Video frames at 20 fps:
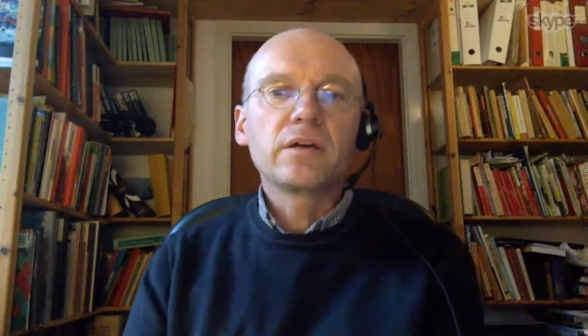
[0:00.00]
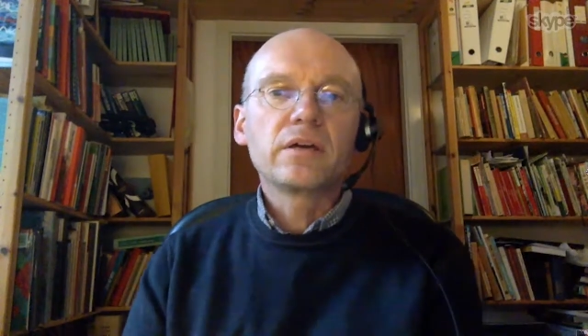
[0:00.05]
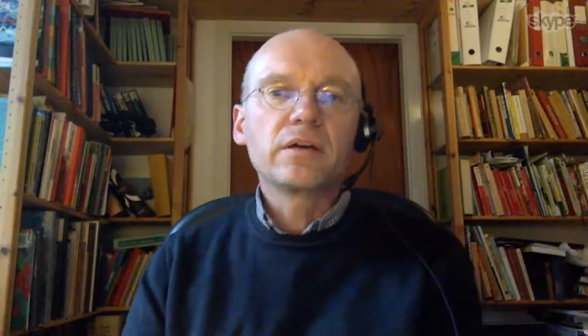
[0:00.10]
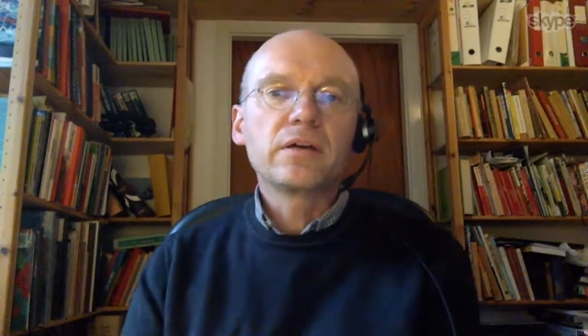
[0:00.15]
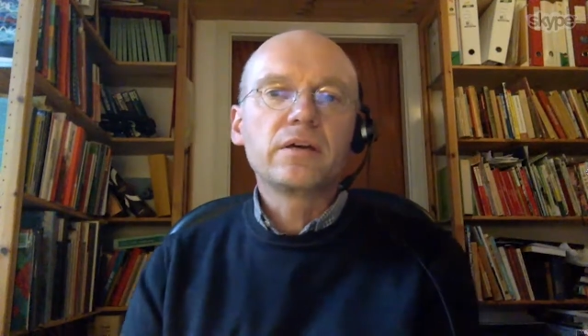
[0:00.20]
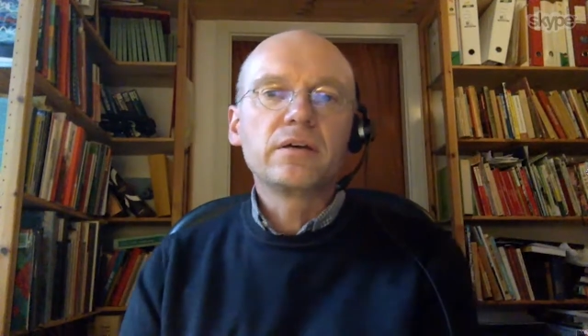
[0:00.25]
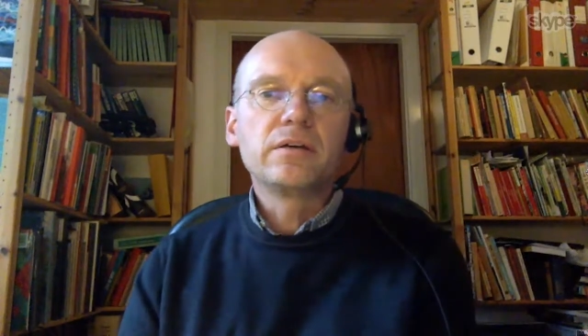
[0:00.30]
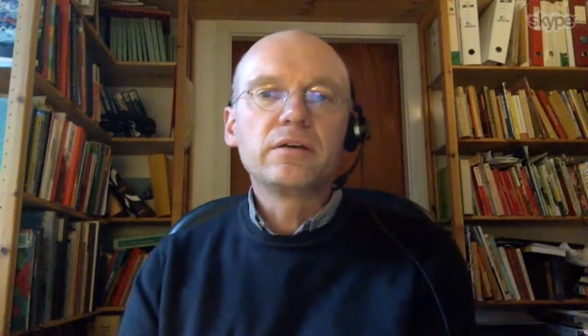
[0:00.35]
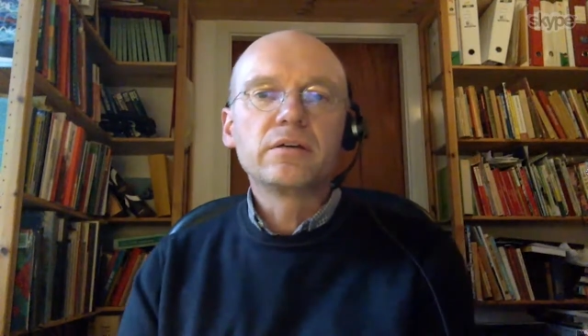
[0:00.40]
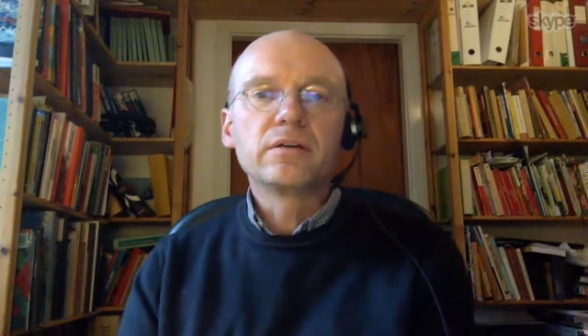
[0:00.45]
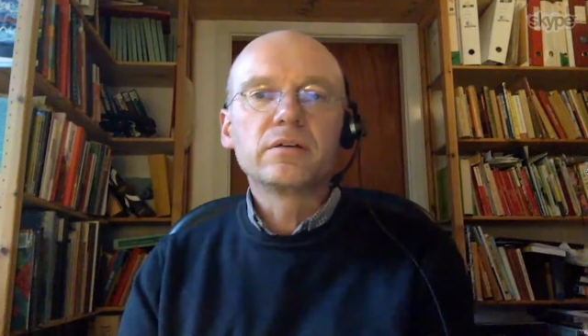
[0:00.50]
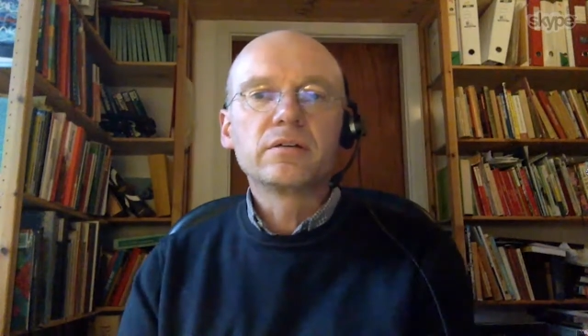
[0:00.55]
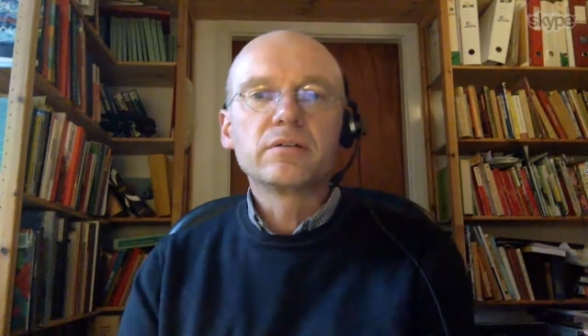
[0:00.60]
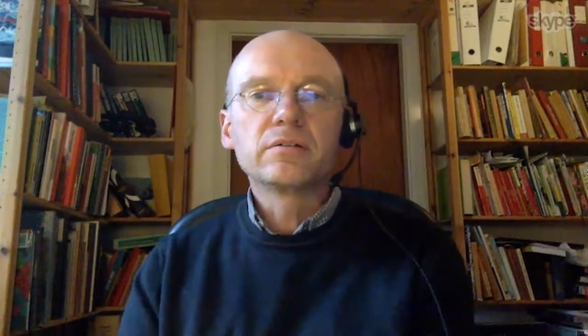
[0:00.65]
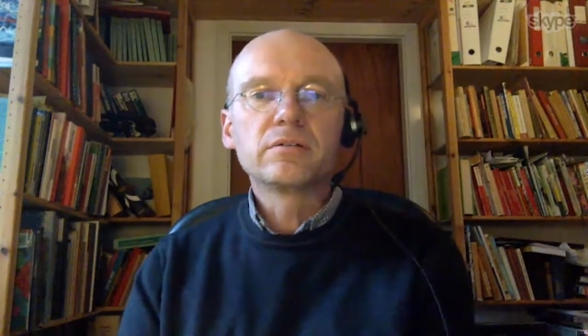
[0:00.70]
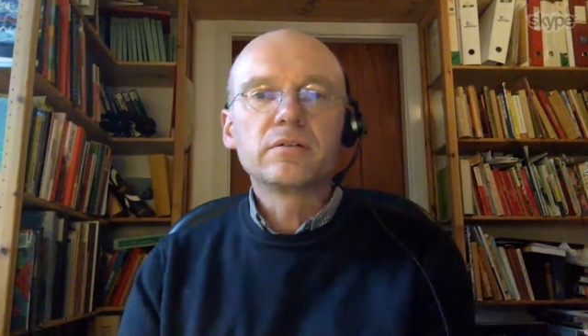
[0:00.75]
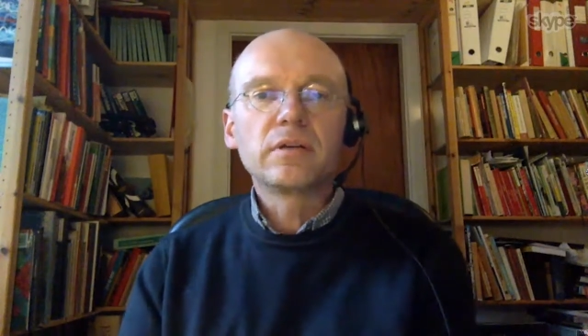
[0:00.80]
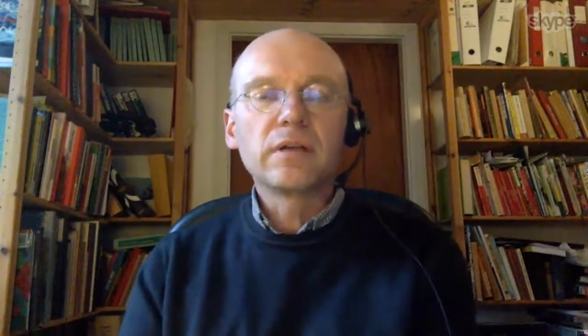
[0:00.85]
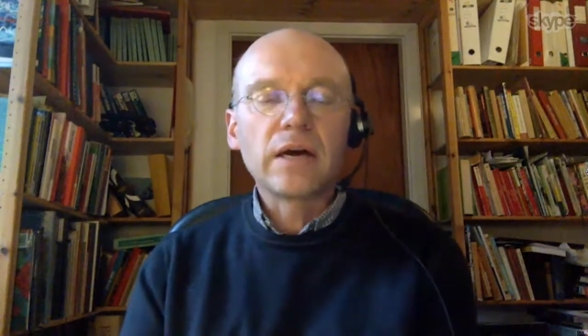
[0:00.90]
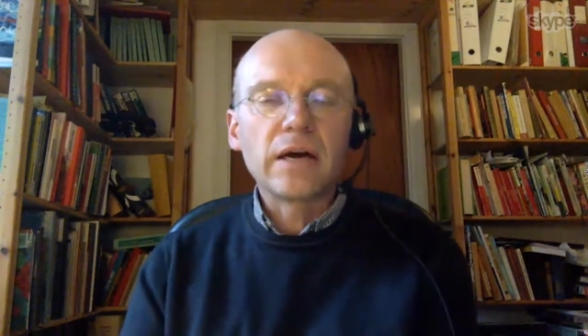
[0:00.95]
a
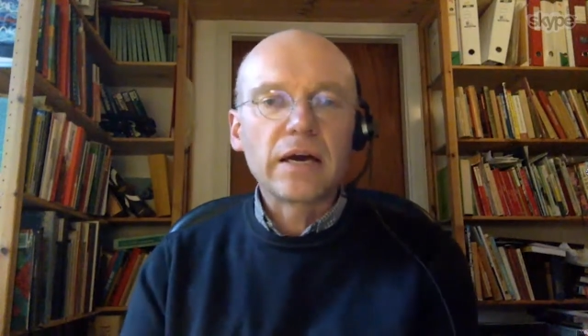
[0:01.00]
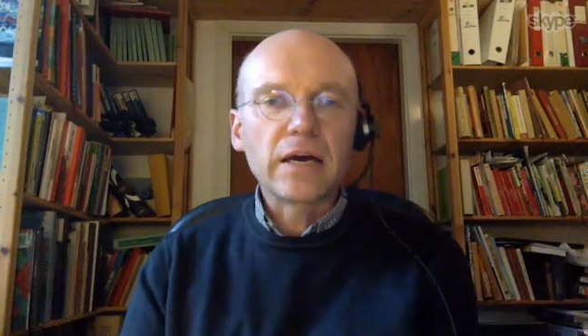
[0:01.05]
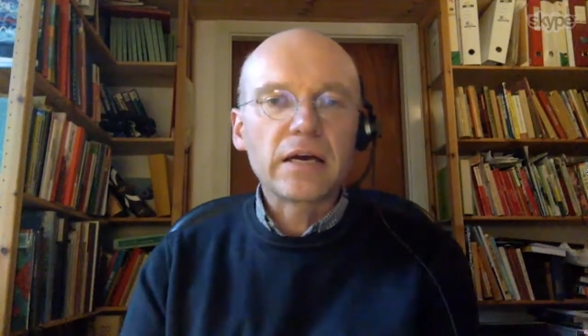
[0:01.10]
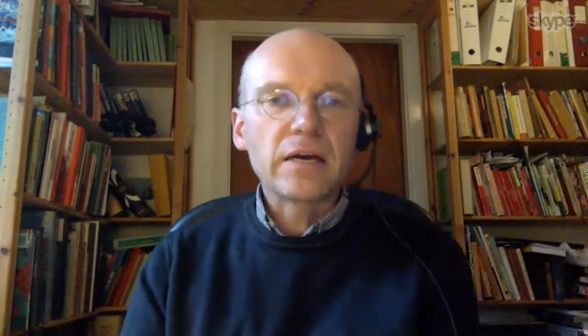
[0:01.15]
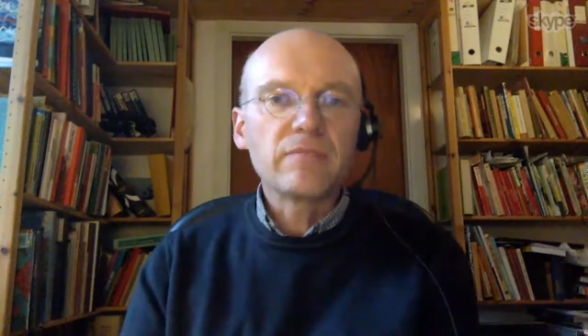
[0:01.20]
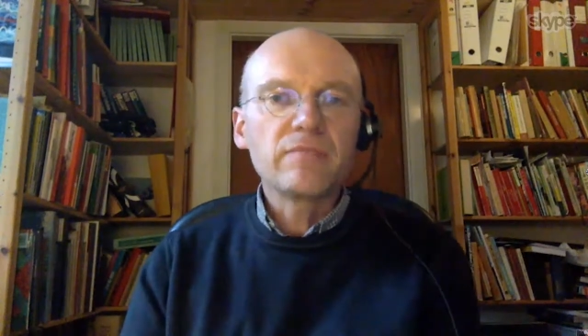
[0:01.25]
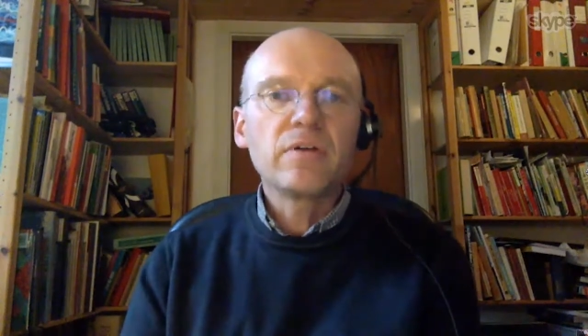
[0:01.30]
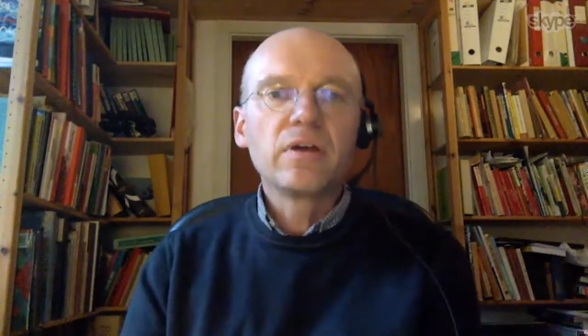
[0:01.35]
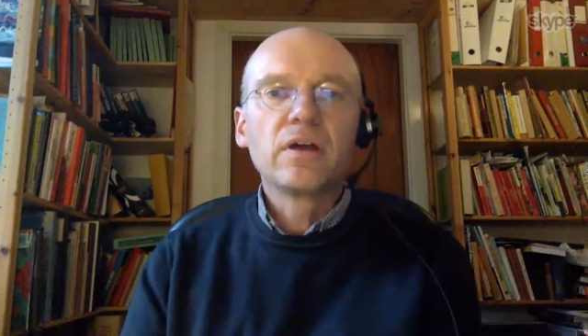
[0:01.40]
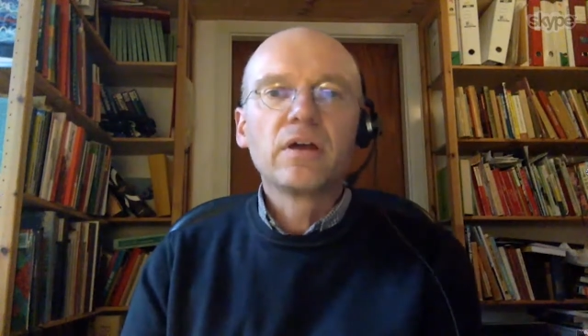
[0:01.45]
uh, live